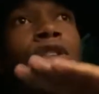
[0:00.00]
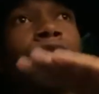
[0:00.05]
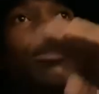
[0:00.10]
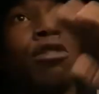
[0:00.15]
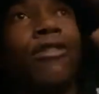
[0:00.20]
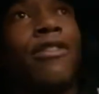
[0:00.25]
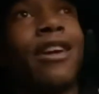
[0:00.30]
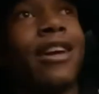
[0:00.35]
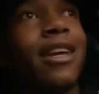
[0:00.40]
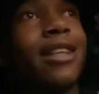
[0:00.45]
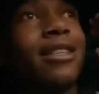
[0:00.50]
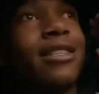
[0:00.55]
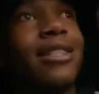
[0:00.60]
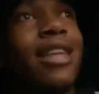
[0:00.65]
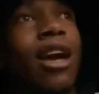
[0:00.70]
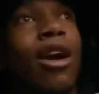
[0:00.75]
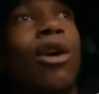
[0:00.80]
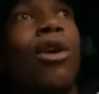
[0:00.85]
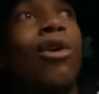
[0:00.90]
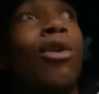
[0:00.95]
to fucking stay
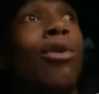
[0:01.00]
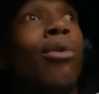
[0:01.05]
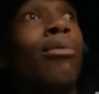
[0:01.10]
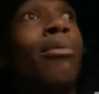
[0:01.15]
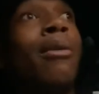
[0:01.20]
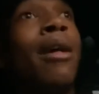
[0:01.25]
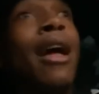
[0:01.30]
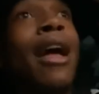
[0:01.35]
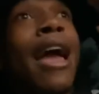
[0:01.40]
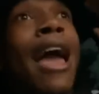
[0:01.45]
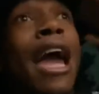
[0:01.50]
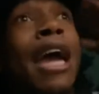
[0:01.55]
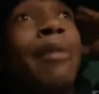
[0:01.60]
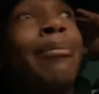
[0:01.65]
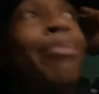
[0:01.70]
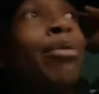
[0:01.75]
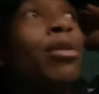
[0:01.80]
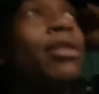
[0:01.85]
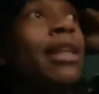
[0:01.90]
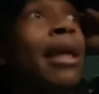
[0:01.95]
home and
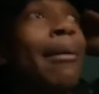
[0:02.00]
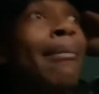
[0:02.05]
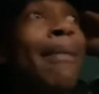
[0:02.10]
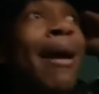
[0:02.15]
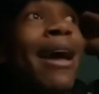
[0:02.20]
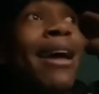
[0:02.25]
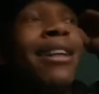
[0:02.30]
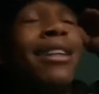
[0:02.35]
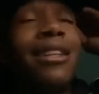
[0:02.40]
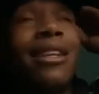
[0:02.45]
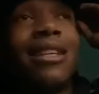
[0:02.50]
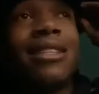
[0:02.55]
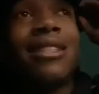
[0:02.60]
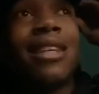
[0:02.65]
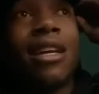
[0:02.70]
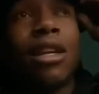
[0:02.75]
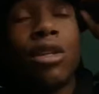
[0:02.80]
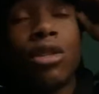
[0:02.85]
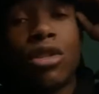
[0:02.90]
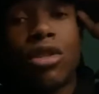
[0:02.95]
put their mind in a
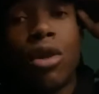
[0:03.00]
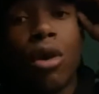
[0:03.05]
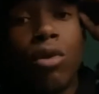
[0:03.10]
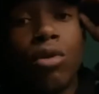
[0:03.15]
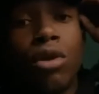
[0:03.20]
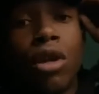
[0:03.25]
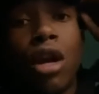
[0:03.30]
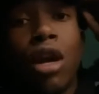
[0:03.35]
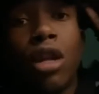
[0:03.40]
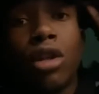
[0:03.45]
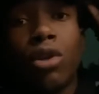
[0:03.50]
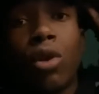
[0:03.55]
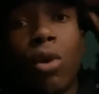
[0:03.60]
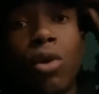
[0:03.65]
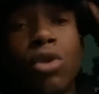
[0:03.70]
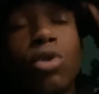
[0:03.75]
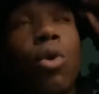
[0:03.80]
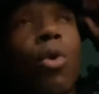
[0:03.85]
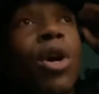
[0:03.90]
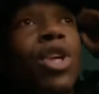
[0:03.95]
certain zone
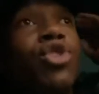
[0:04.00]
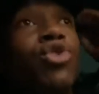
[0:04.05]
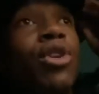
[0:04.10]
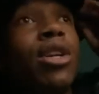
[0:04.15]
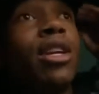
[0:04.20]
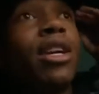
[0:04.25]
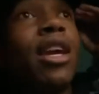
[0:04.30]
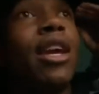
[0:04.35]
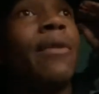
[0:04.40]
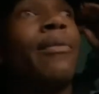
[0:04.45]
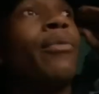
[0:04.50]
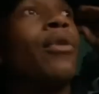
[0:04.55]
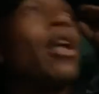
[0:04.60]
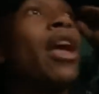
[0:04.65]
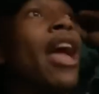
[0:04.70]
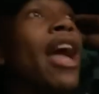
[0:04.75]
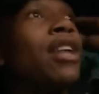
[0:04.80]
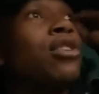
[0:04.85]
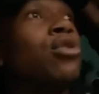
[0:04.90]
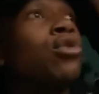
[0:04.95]
Those who were drinking
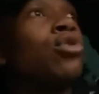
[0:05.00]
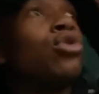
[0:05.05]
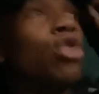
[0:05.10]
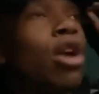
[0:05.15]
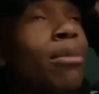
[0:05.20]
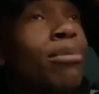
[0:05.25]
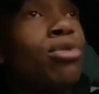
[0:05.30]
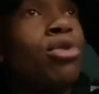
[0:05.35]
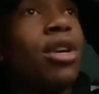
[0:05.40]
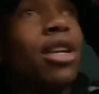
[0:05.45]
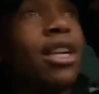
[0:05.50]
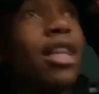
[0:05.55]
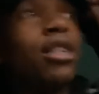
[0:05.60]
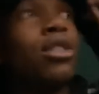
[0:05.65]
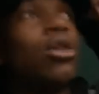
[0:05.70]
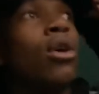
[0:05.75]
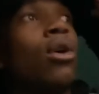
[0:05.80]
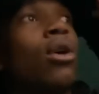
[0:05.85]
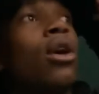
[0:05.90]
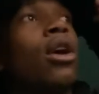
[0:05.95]
had to stop drinking.
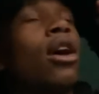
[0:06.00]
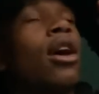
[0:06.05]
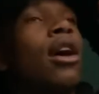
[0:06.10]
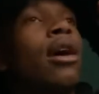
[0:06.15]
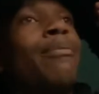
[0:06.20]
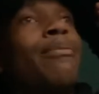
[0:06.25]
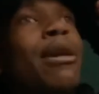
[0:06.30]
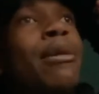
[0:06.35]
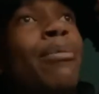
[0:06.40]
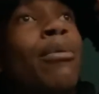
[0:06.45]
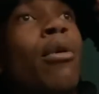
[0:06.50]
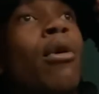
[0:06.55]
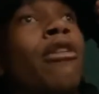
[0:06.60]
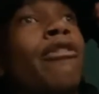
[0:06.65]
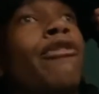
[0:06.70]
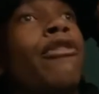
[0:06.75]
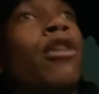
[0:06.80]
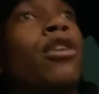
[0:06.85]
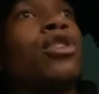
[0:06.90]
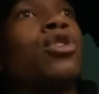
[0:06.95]
So people were
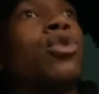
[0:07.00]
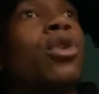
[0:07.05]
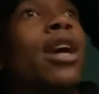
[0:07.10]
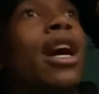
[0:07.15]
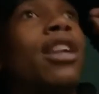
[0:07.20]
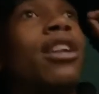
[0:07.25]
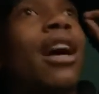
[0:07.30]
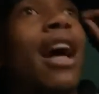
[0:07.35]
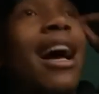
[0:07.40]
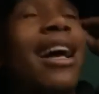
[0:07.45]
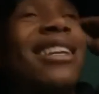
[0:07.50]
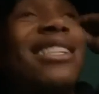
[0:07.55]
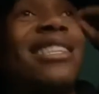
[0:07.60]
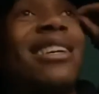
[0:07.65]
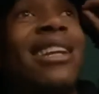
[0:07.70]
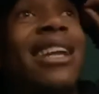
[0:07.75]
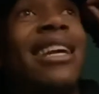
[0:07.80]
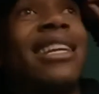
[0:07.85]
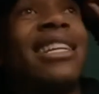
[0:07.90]
forced to kind of isolate